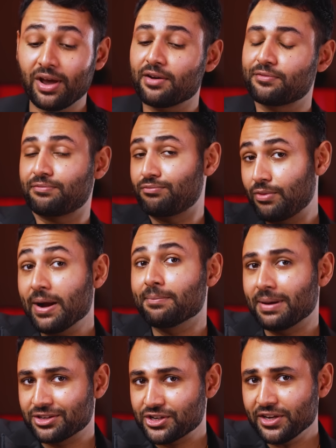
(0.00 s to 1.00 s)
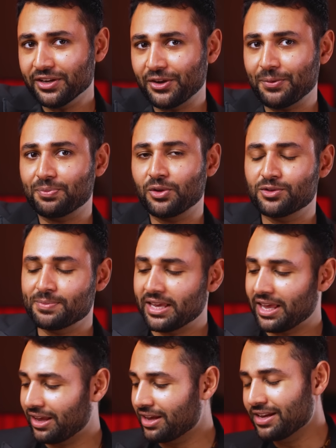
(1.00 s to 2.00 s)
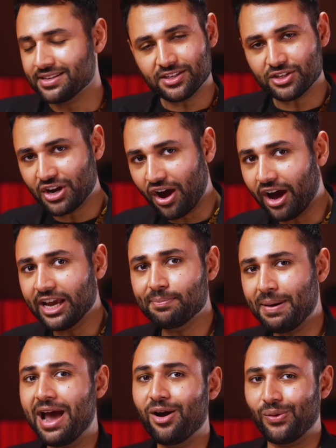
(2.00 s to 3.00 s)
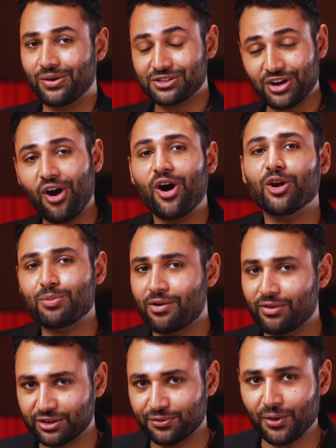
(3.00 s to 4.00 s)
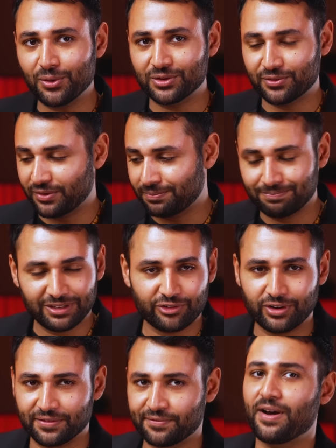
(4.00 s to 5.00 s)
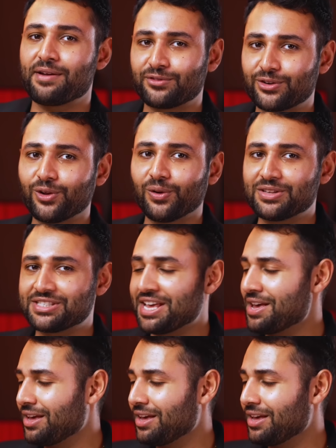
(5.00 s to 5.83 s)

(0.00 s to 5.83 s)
have Red Magic, who's making such high-powered, hardware-rich phones for literally $500